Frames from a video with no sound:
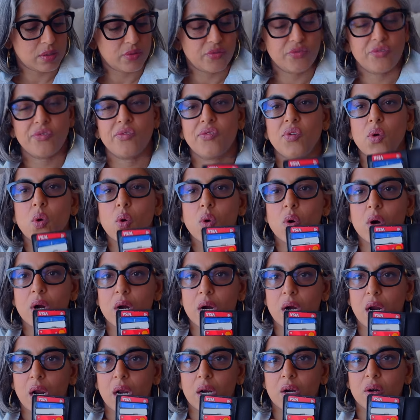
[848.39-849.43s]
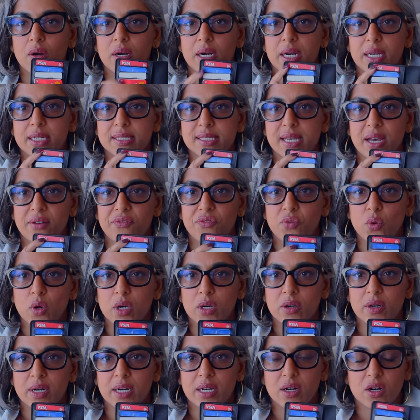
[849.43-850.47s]
four
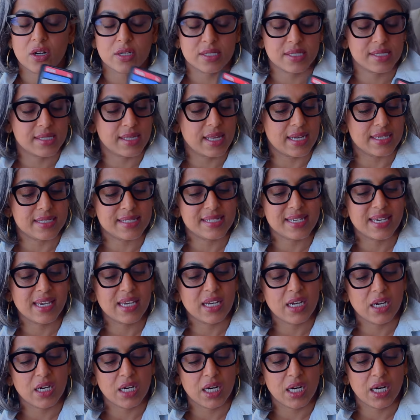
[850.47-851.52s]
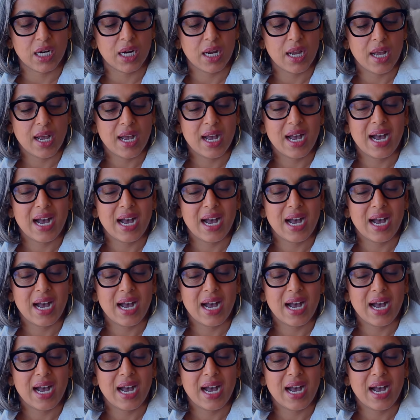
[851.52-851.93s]
credit card slots here.